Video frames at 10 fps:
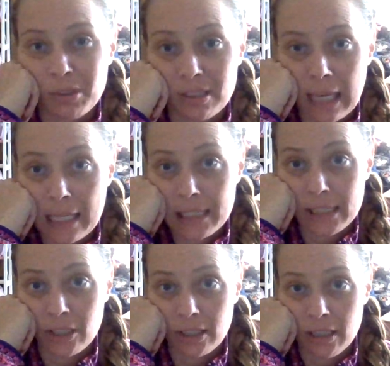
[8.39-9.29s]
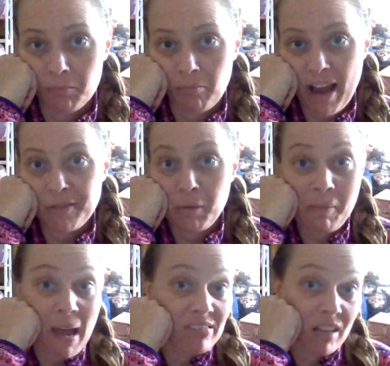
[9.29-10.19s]
does not necessarily have to be a
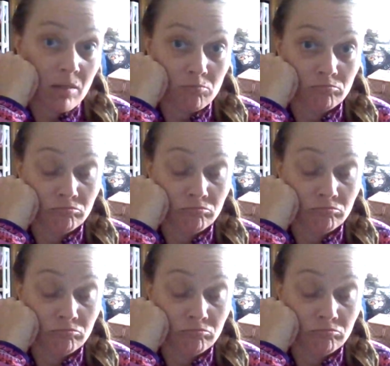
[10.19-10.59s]
bad thing.